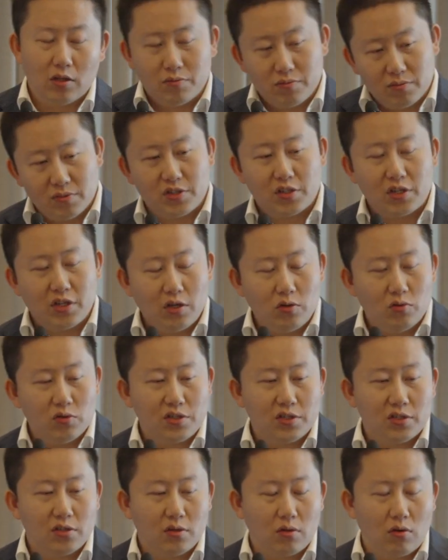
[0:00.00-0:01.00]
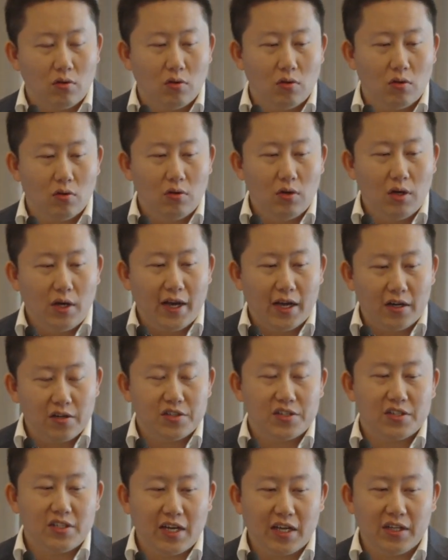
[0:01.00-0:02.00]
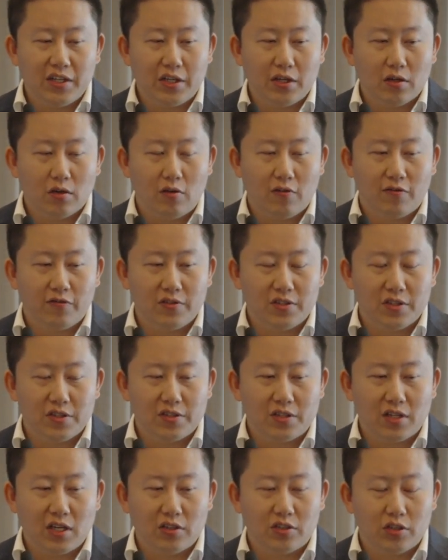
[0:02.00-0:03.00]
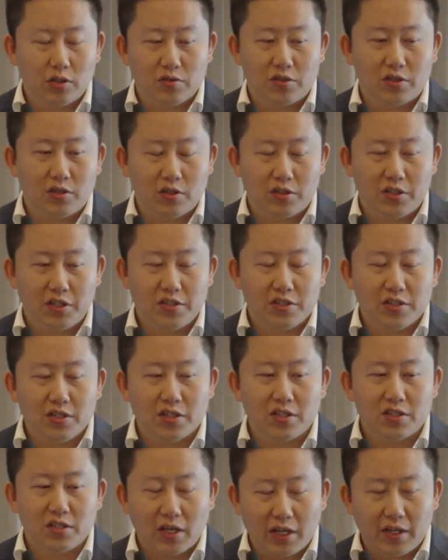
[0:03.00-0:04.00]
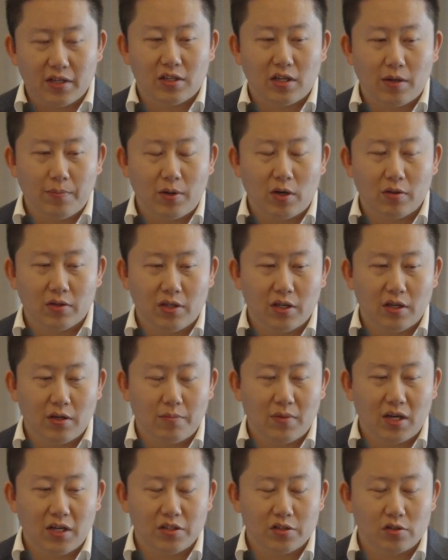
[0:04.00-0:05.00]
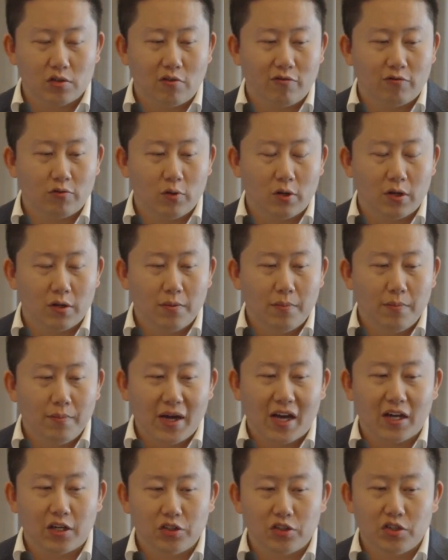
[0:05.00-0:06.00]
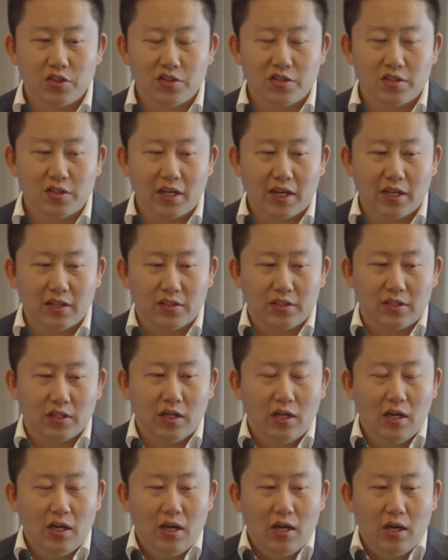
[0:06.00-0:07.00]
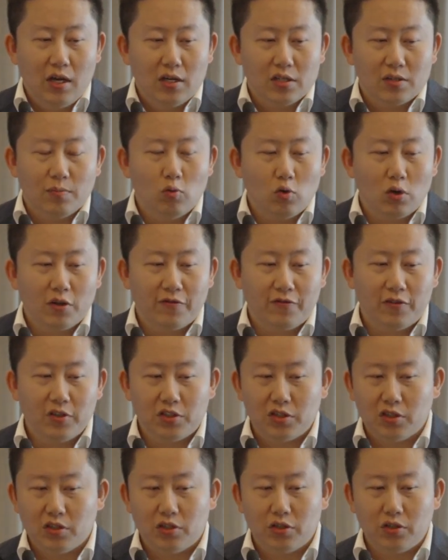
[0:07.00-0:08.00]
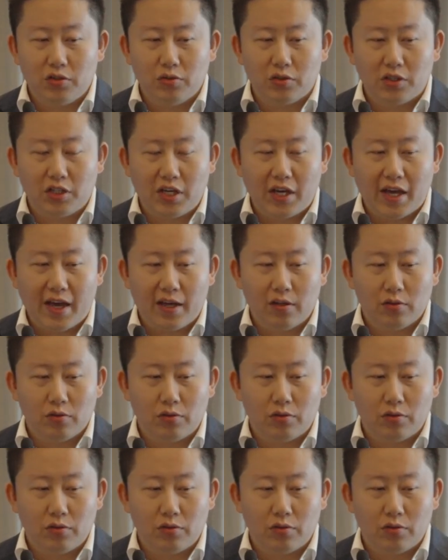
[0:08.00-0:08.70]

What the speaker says: skills or understanding of this geostatistics and about the mining software packages, and the more efficient you can